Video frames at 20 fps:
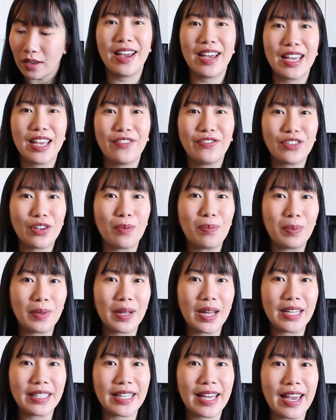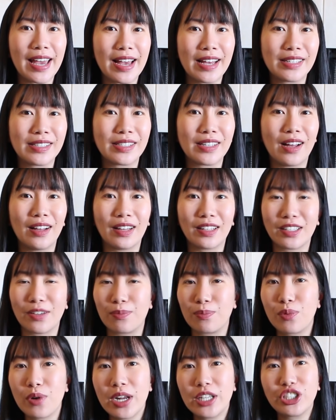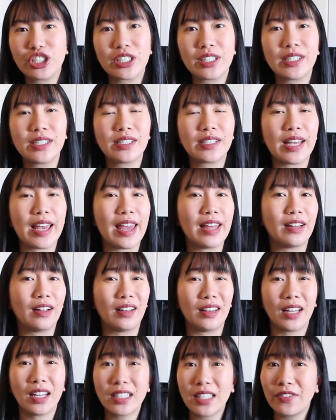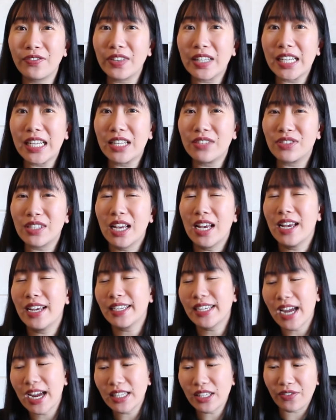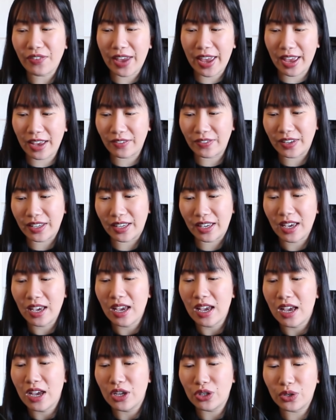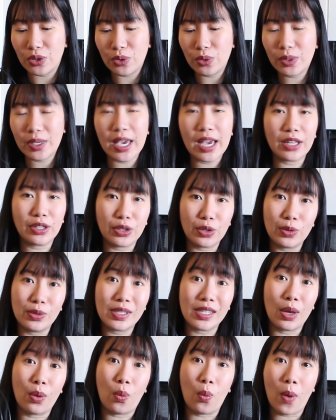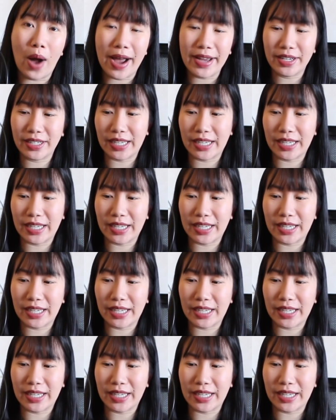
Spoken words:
If your plant has a lot of branches and a lot of leaves, kind of heavy, you can use a wire